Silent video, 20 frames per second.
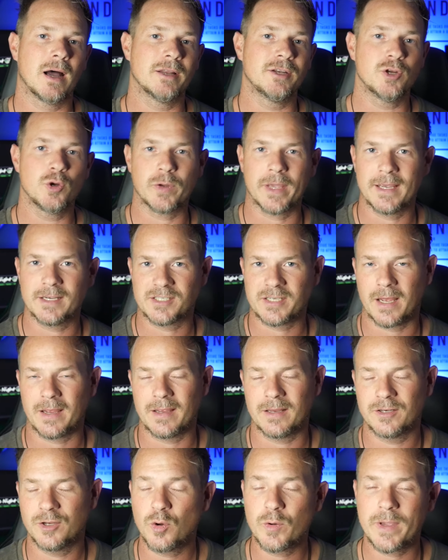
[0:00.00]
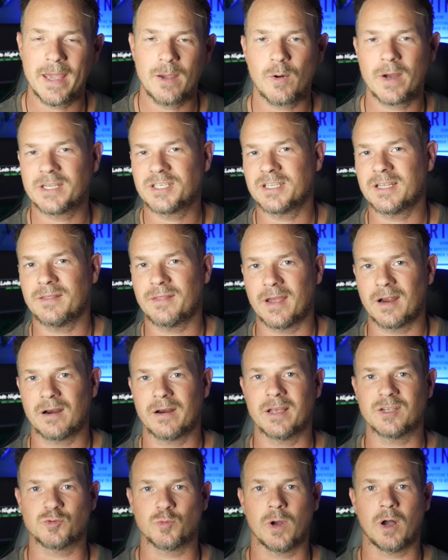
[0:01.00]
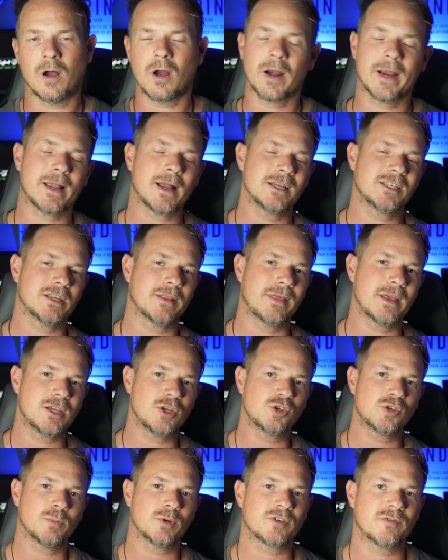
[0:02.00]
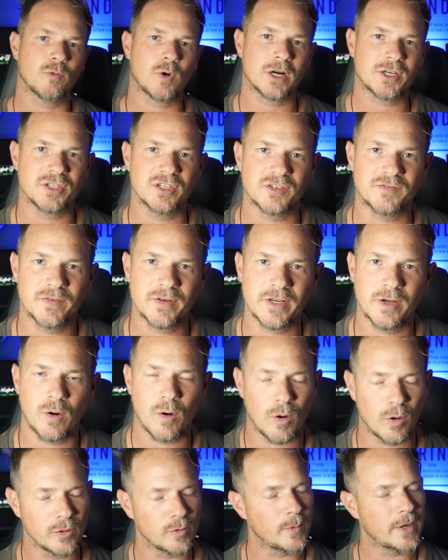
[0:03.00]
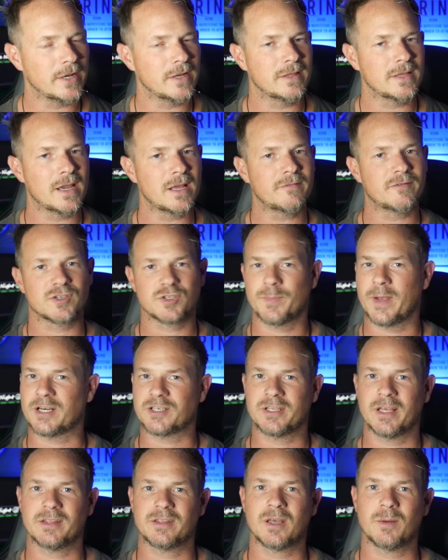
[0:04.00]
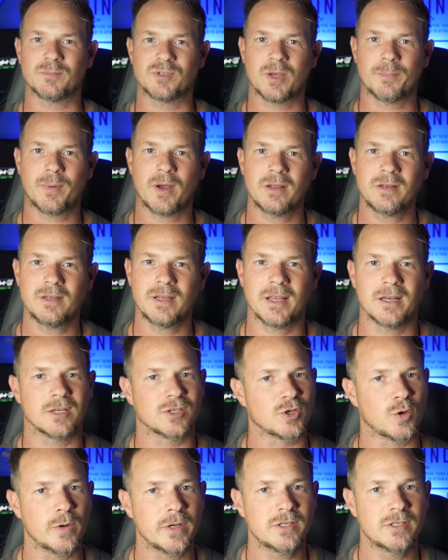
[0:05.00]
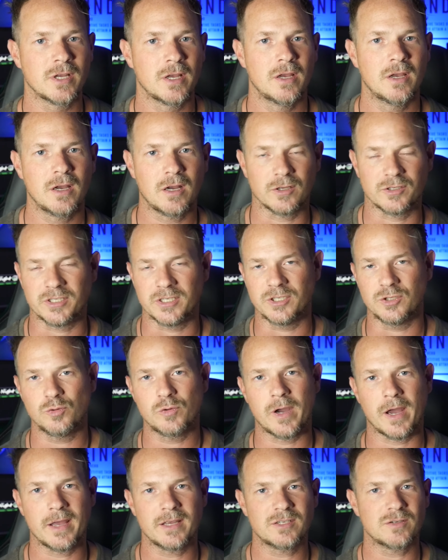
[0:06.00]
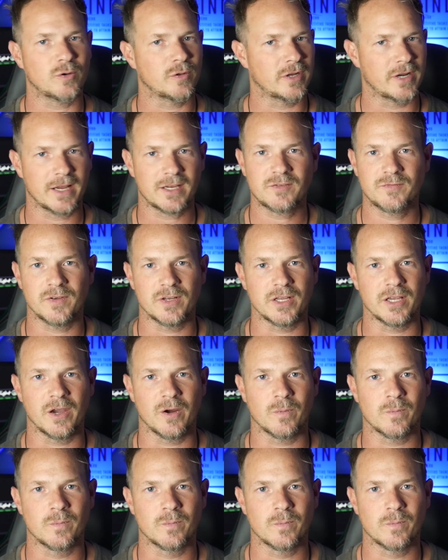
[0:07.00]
No KYC there as well. All right, guys, thank you so much for watching this video all the way to the end, for smashing that thumbs up button. And as always, I'll see you guys on the next video.